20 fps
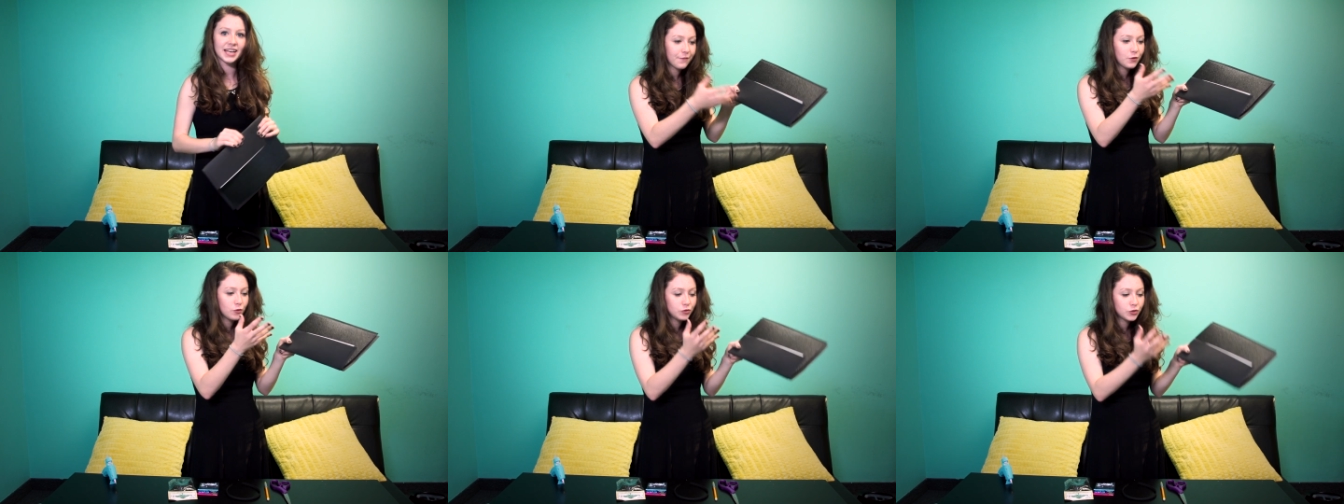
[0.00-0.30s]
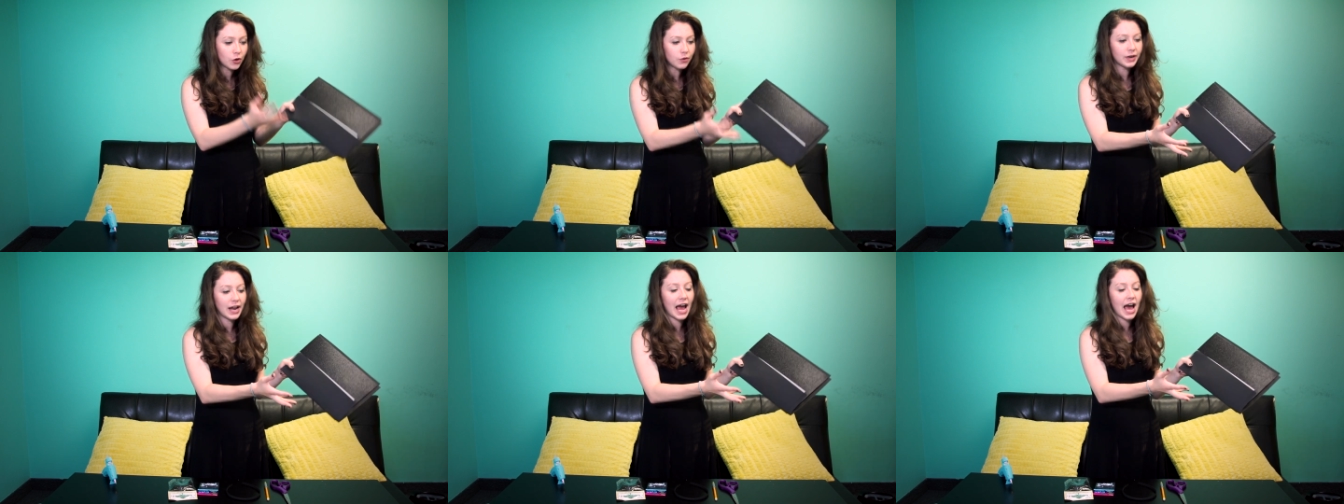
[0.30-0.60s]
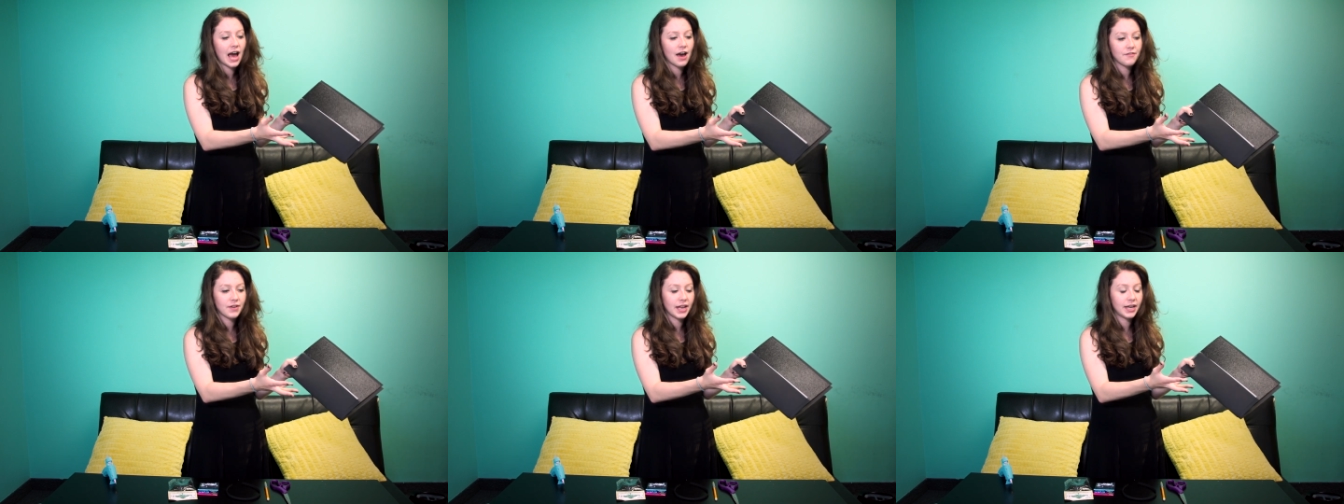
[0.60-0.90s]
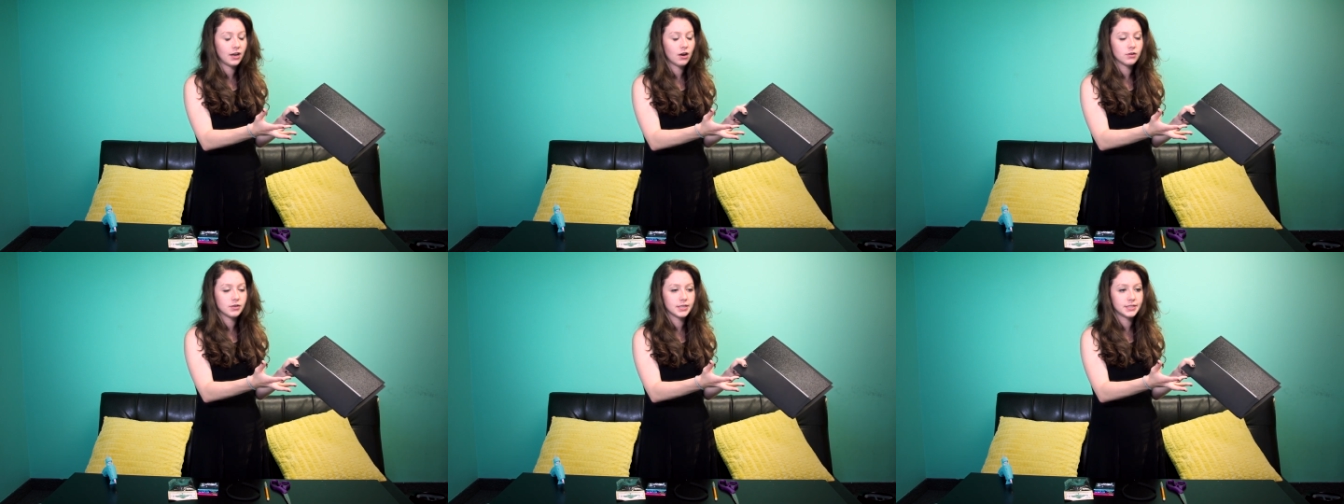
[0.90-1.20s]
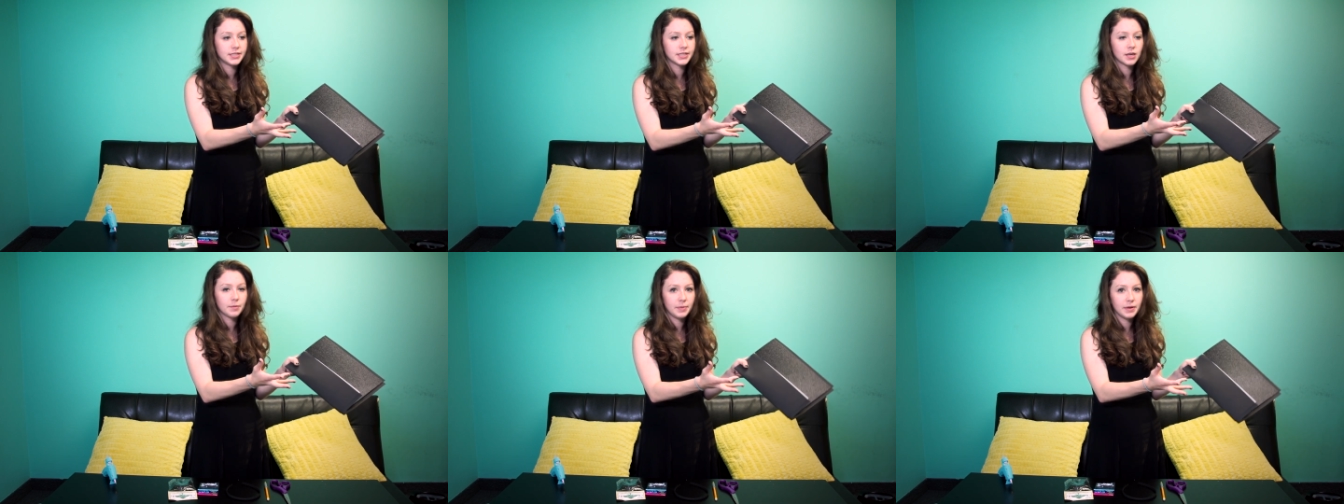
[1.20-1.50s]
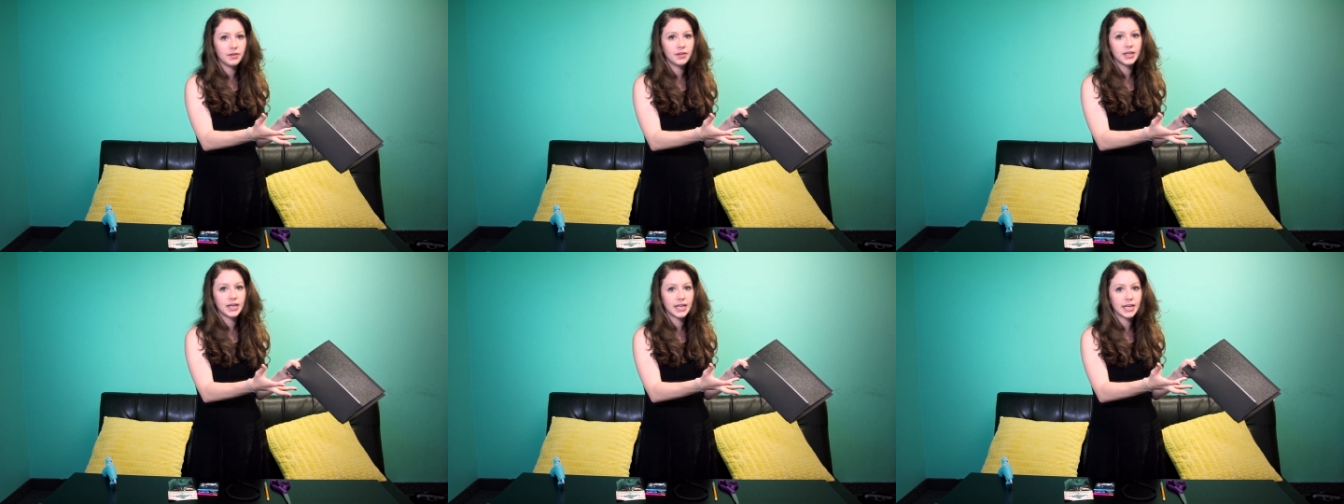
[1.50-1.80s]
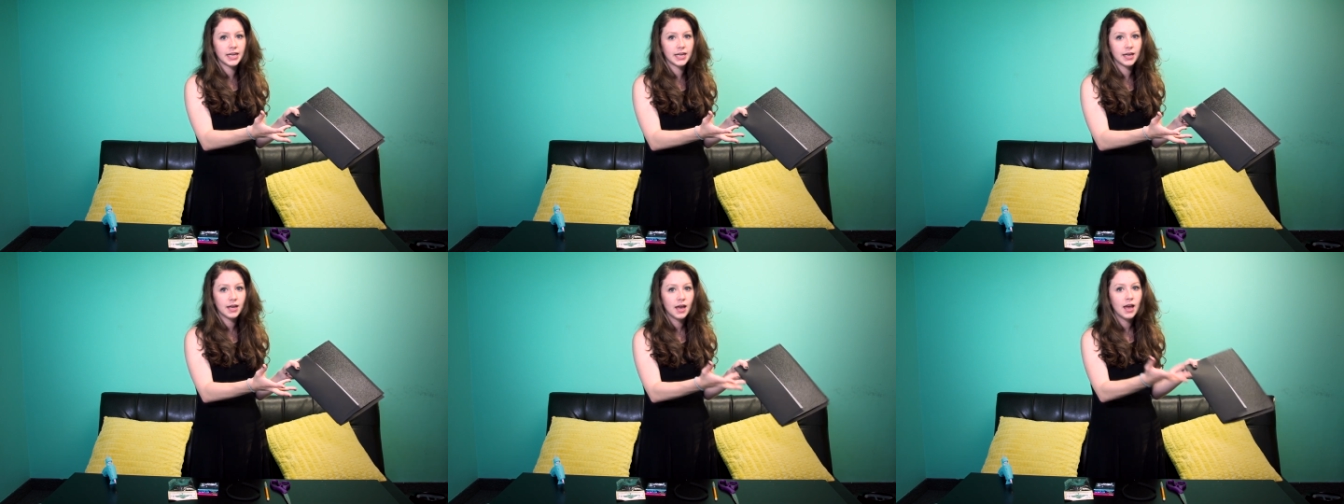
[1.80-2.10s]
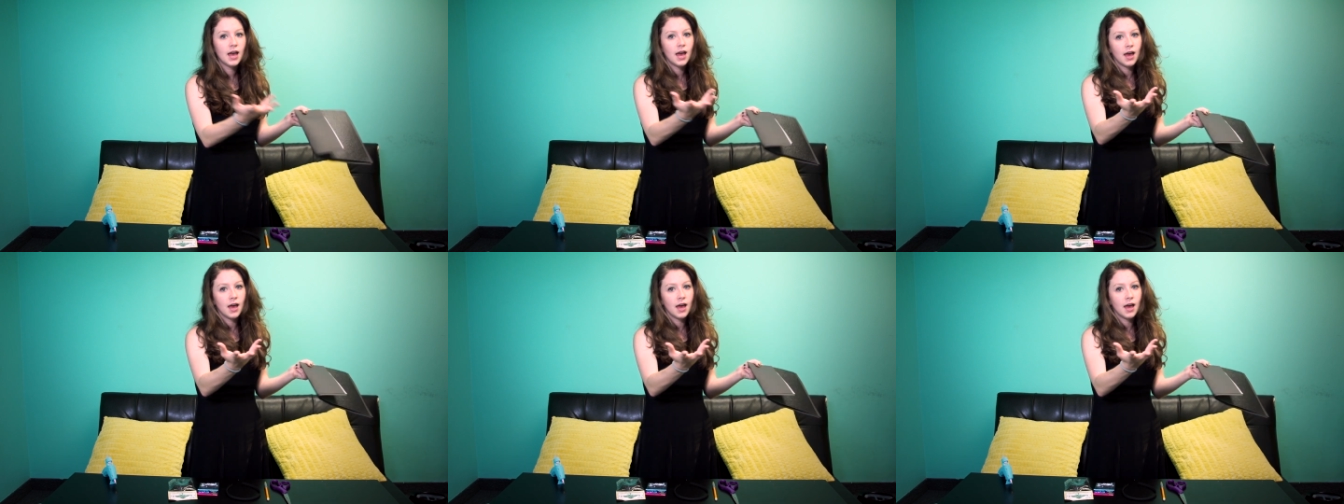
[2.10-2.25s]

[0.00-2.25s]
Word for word: If you don't have any artistic ability,